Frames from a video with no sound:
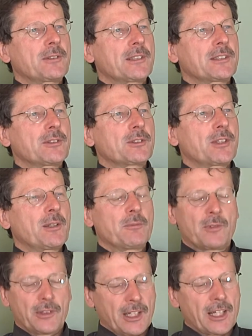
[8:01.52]
III. So I'm
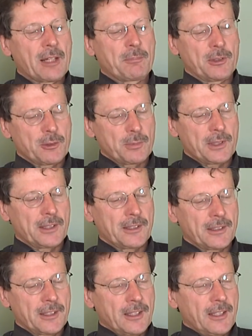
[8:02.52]
very happy to be
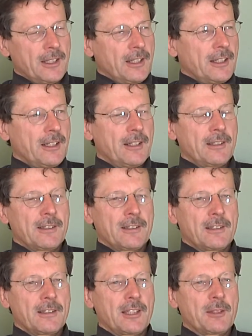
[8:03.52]
here. And
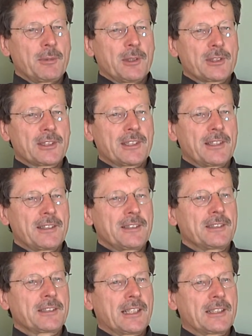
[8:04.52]
let me also say that
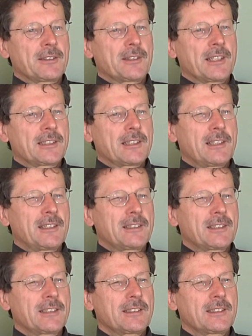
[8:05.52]
this Cátedra de
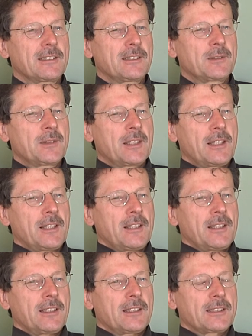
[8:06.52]
Excelencia
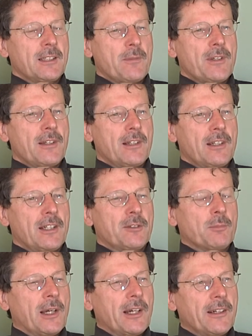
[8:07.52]
is something I
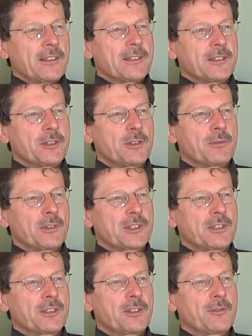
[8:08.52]
admire the
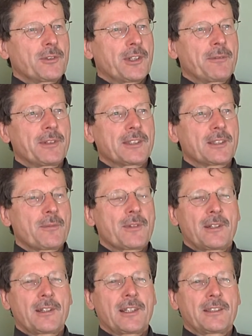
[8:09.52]
university for having
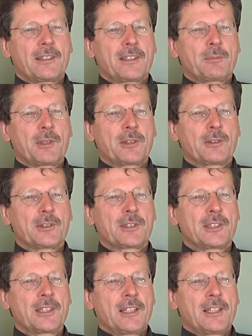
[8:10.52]
something like this, because